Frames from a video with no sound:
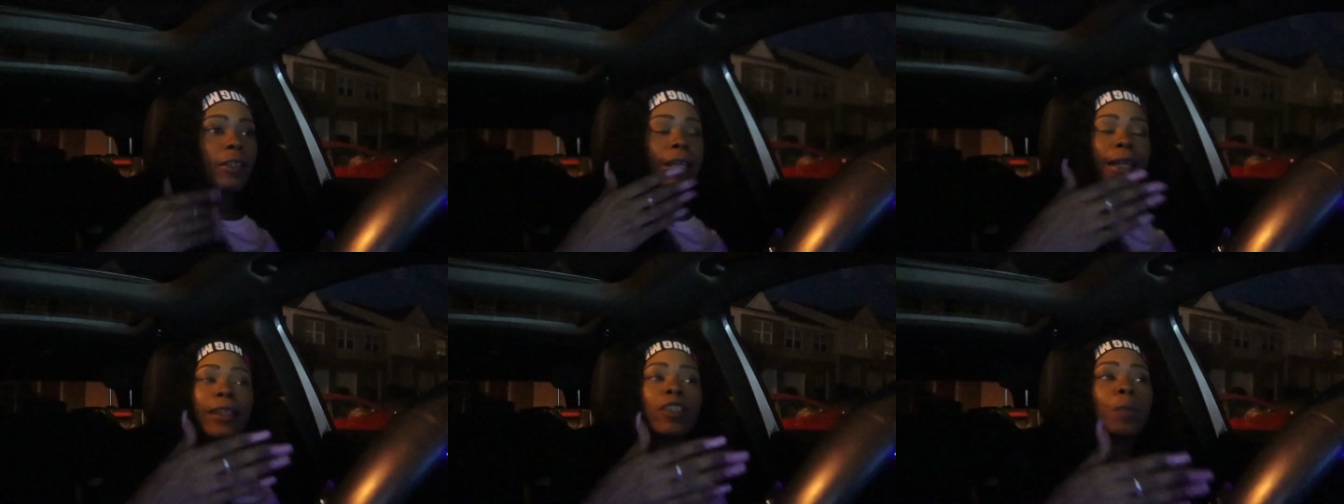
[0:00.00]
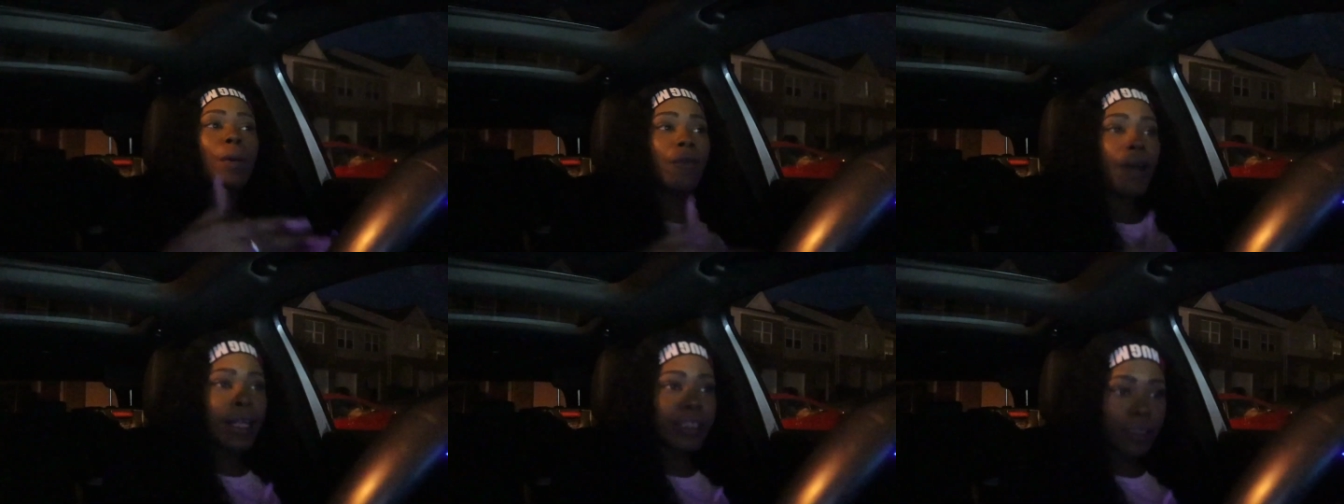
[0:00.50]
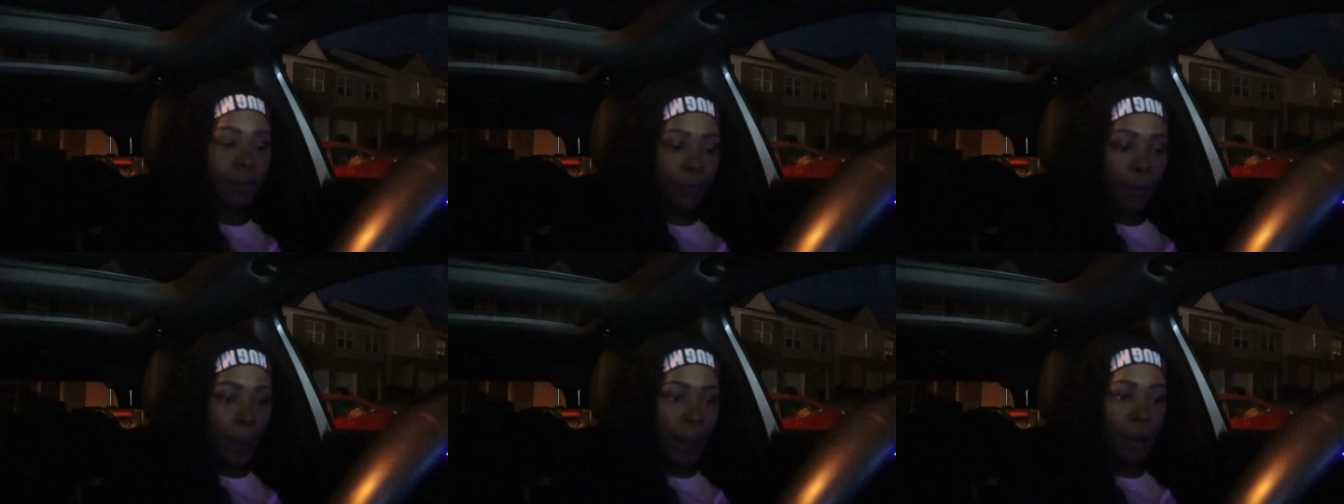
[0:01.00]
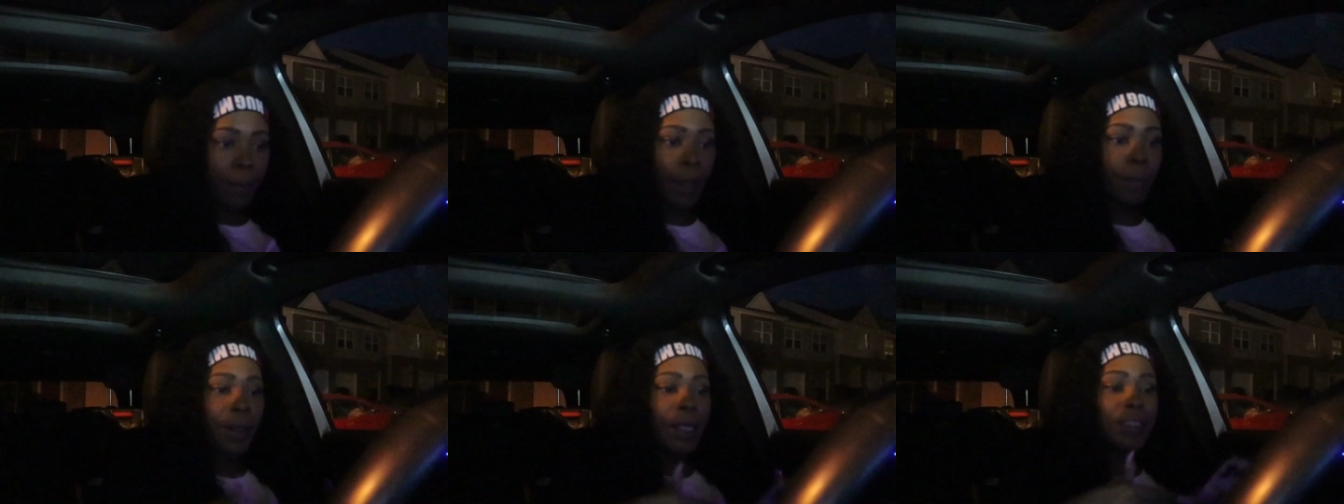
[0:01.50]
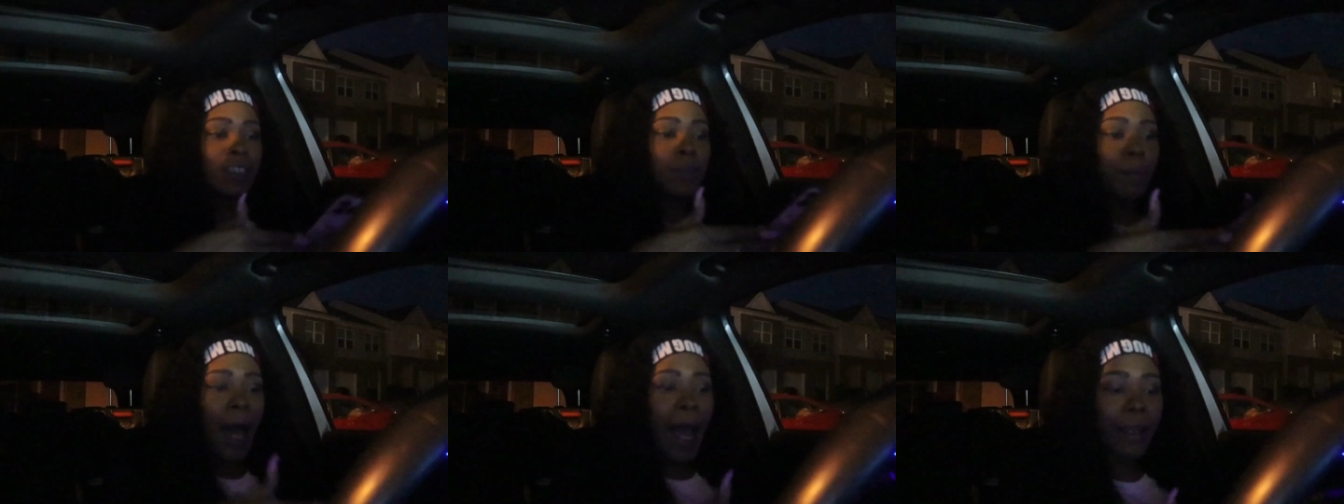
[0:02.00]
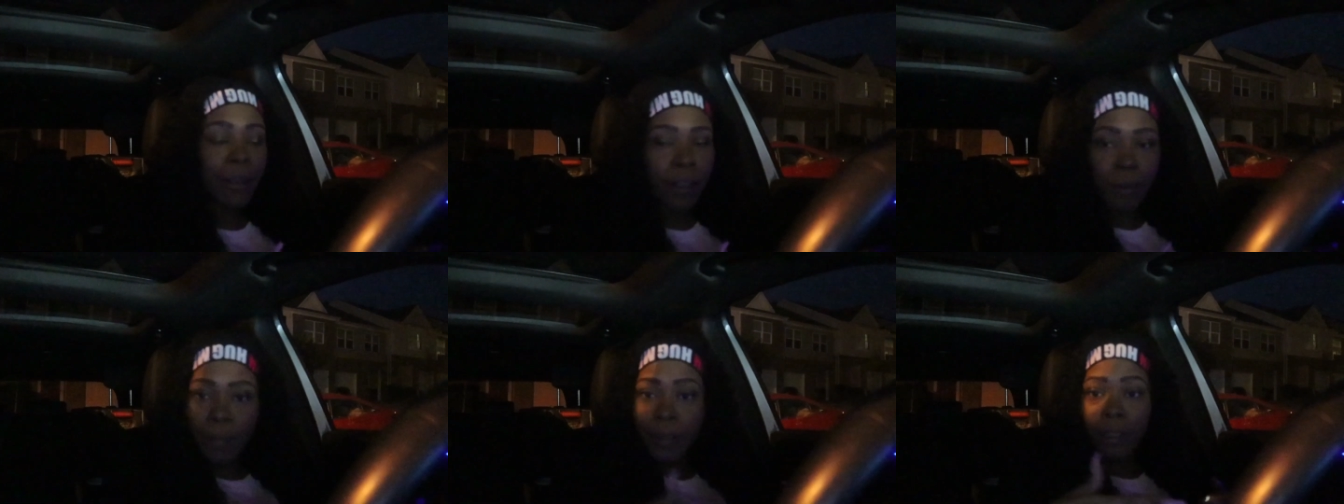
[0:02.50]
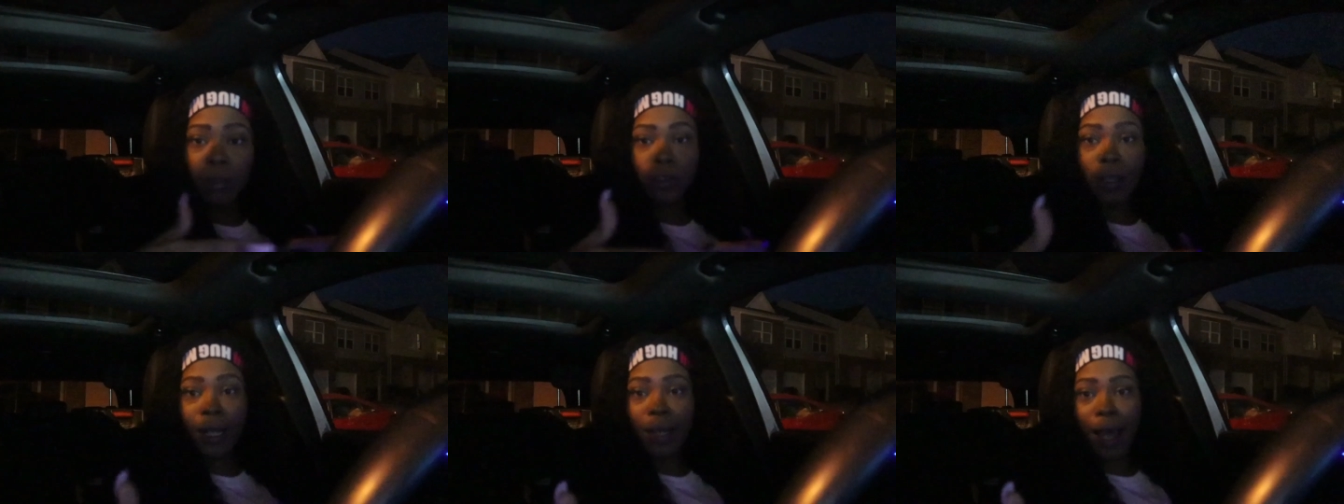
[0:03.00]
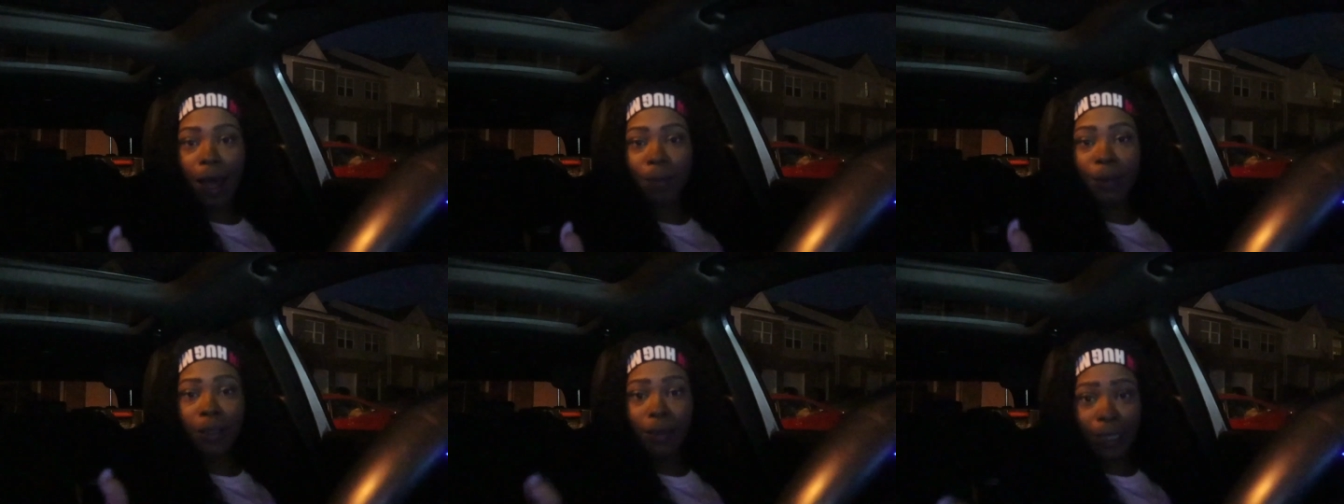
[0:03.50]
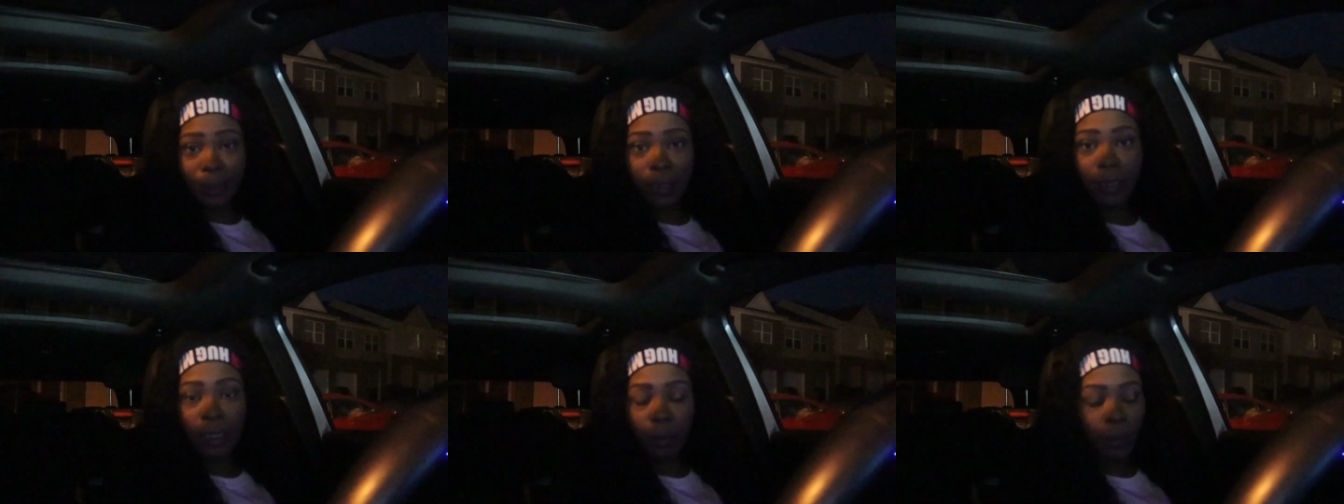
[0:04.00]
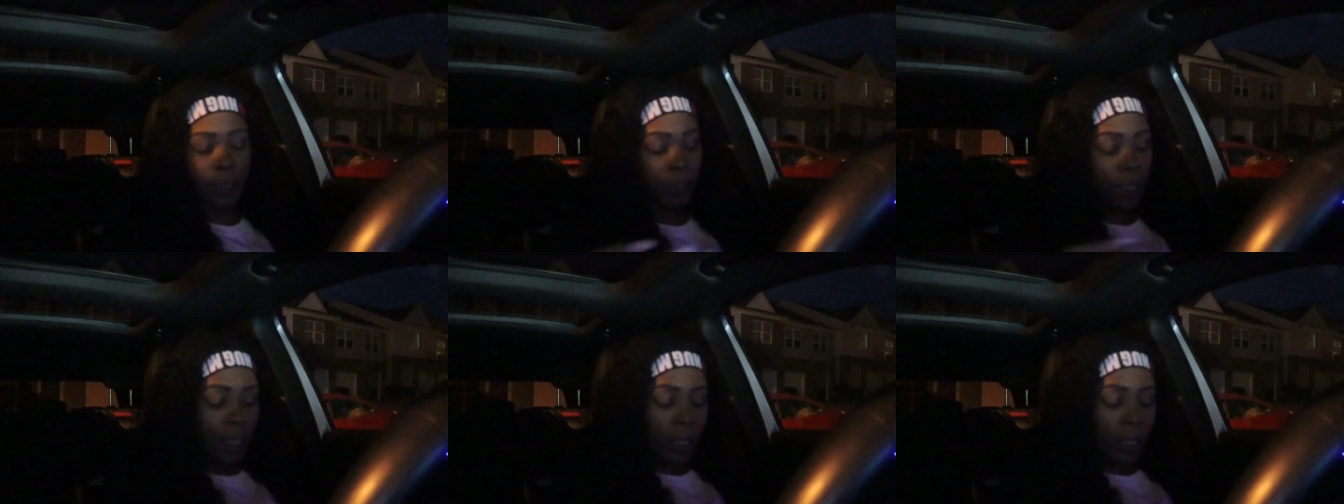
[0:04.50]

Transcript: Get inspiration from them and be inspired, but don't try to copy. That's a good one.